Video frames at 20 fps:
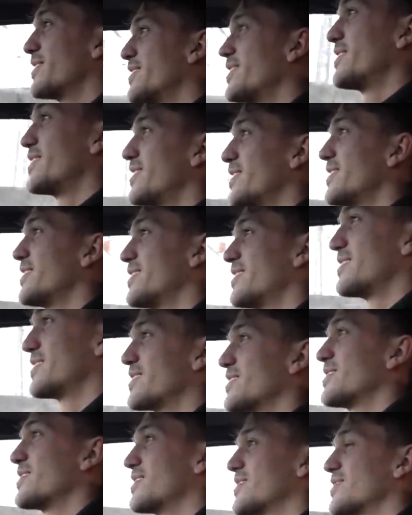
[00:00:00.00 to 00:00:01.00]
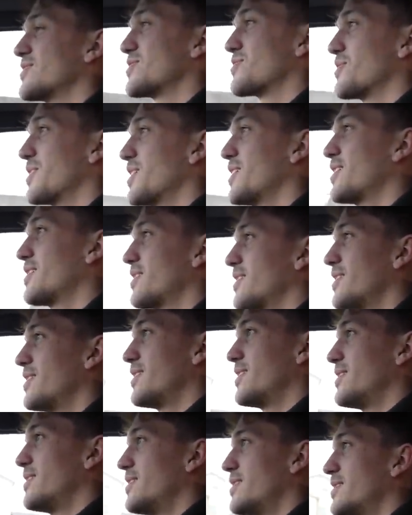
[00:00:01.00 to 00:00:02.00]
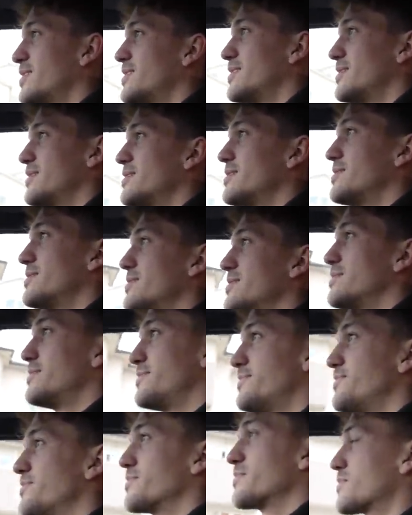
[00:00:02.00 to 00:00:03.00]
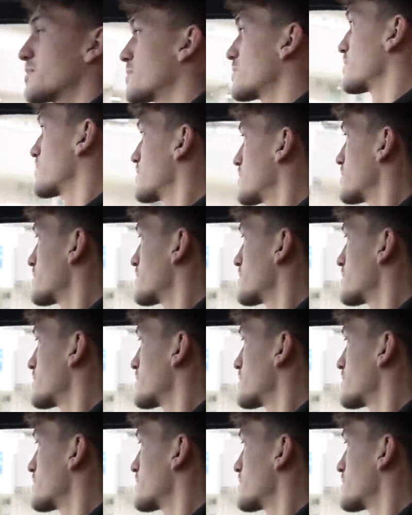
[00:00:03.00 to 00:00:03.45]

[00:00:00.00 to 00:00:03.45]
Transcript: Uh, go... Straight? Yeah, go straight.